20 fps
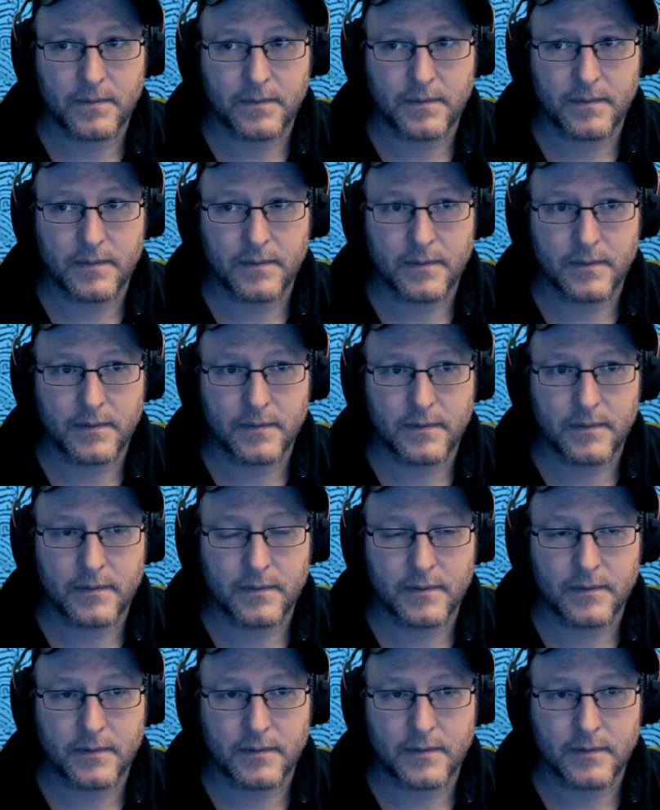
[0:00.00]

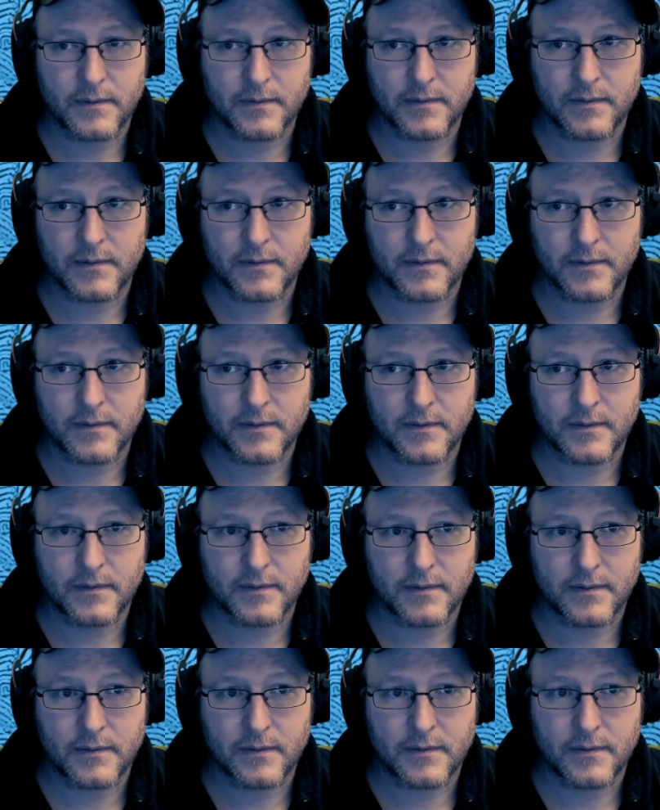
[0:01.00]

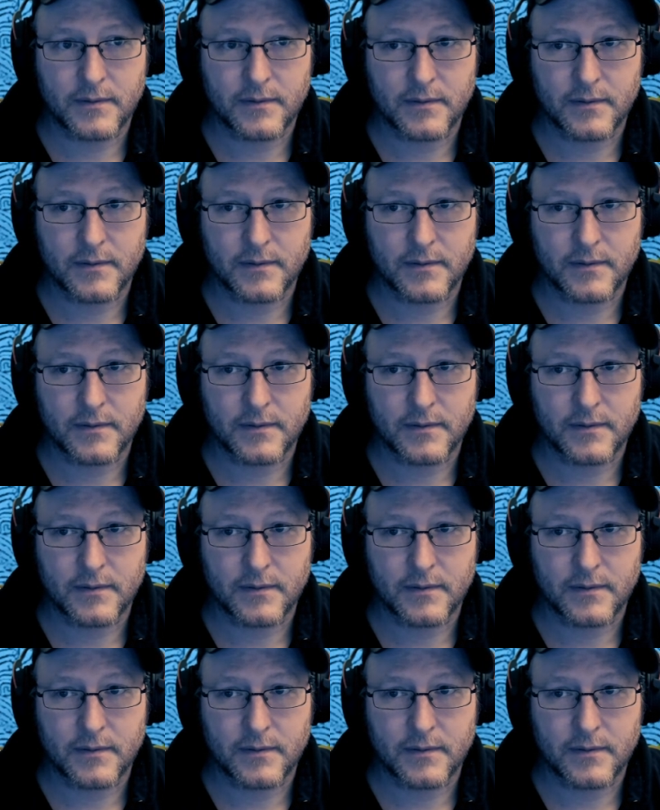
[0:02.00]
No one is speaking in this clip.